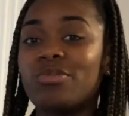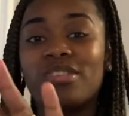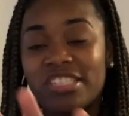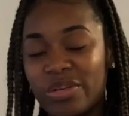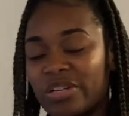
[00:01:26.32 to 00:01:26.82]
We
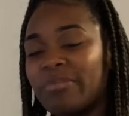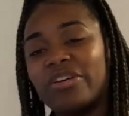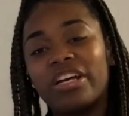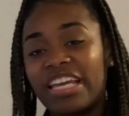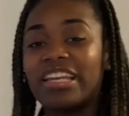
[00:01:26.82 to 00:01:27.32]
still in the
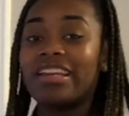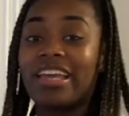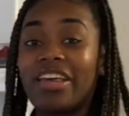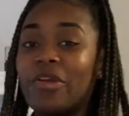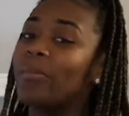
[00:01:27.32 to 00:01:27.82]
middle of getting it
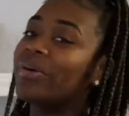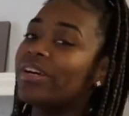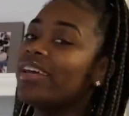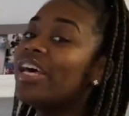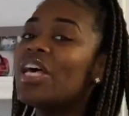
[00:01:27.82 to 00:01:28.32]
together,
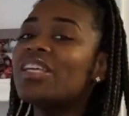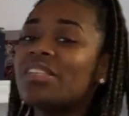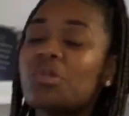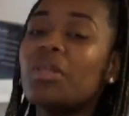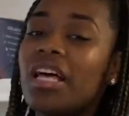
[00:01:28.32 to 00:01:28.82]
but
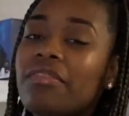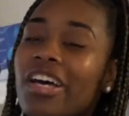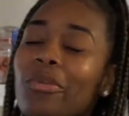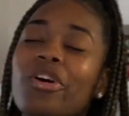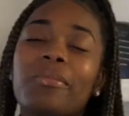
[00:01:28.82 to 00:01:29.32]
since we love
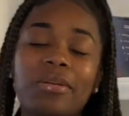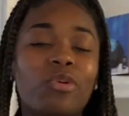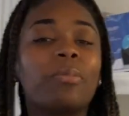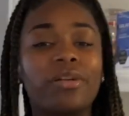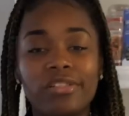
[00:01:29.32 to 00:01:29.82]
y'all, we're gonna be
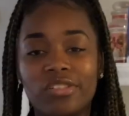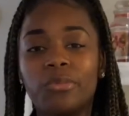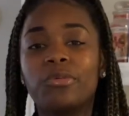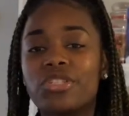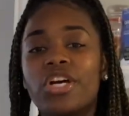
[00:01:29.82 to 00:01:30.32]
more
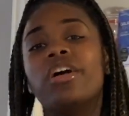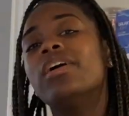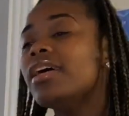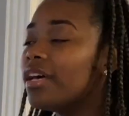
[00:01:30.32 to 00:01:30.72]
personable with y'all.